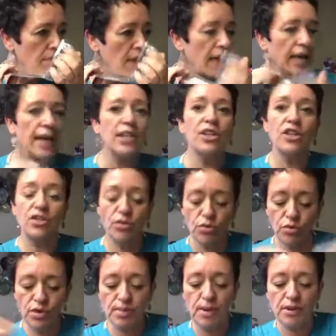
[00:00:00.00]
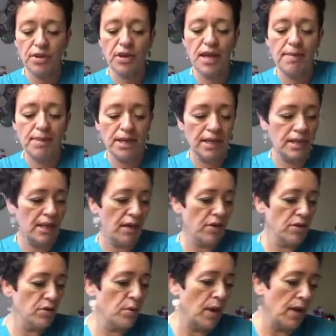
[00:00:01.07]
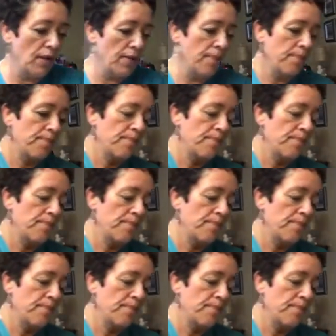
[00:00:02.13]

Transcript: And you do smell the lemon in there as well.